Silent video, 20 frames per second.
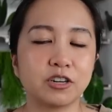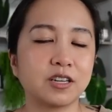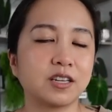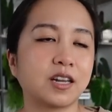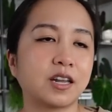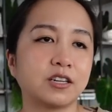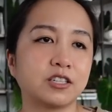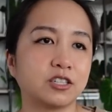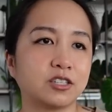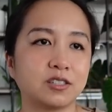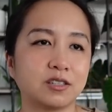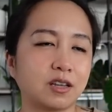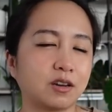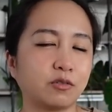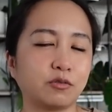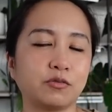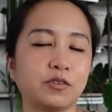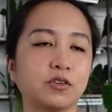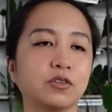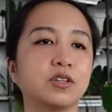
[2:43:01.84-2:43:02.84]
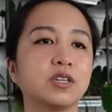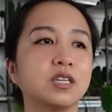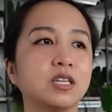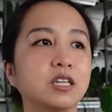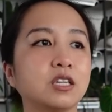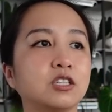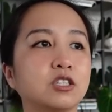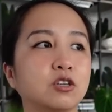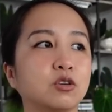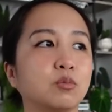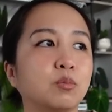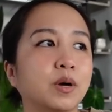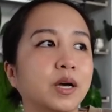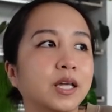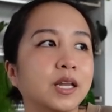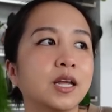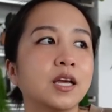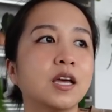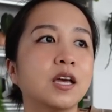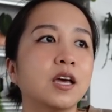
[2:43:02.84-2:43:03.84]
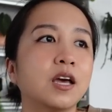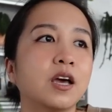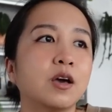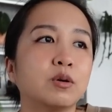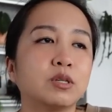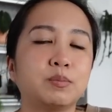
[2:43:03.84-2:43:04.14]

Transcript: it. I don't feel the need to, but it